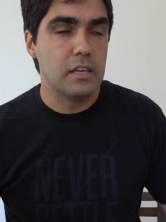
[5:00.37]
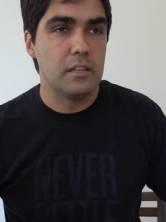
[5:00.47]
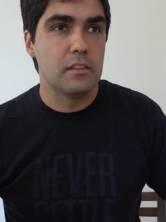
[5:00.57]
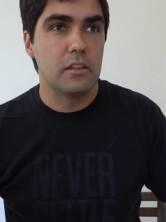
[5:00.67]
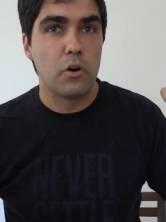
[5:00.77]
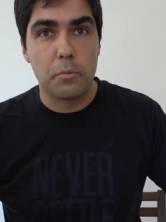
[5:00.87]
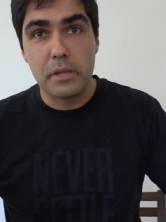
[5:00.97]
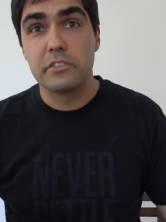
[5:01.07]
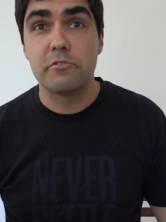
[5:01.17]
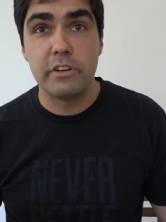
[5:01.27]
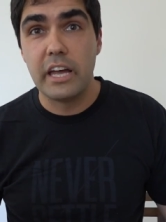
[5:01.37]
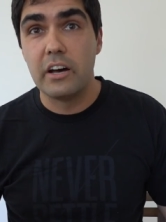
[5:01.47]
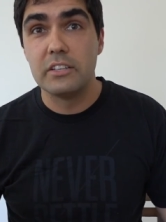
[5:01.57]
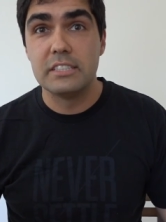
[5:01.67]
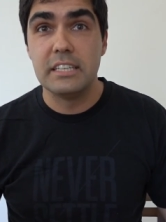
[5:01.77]
in augmented
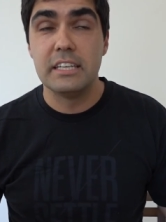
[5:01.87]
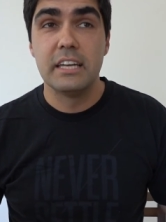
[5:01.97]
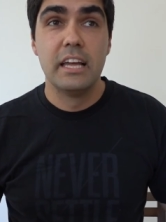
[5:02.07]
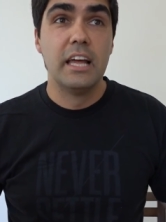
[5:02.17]
reality,